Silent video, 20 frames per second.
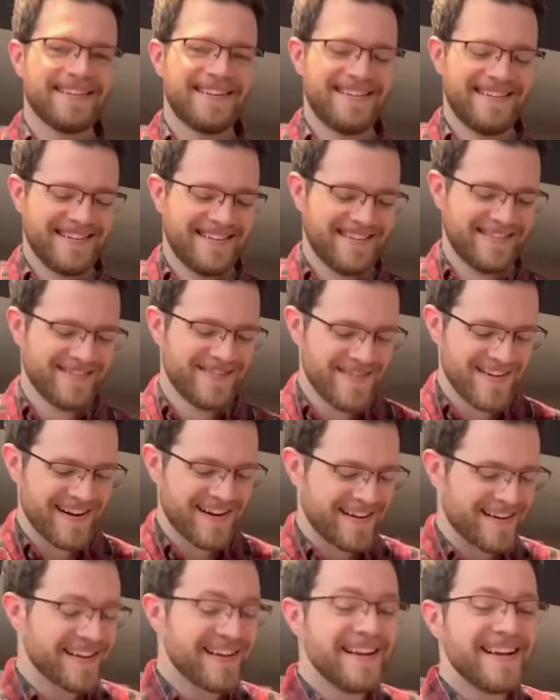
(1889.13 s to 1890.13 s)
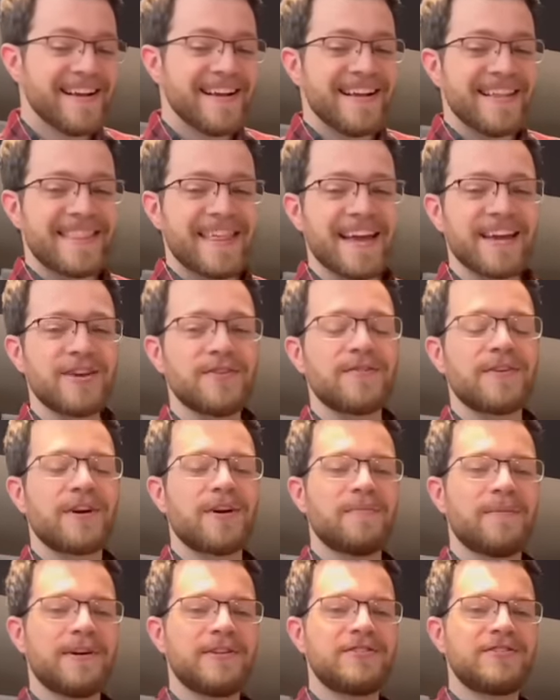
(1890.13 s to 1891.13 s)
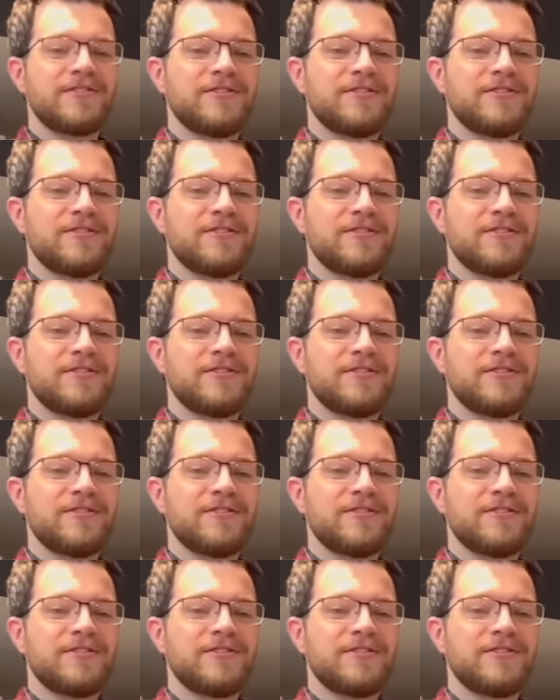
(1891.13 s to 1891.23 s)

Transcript: channel, Renix Pesale, which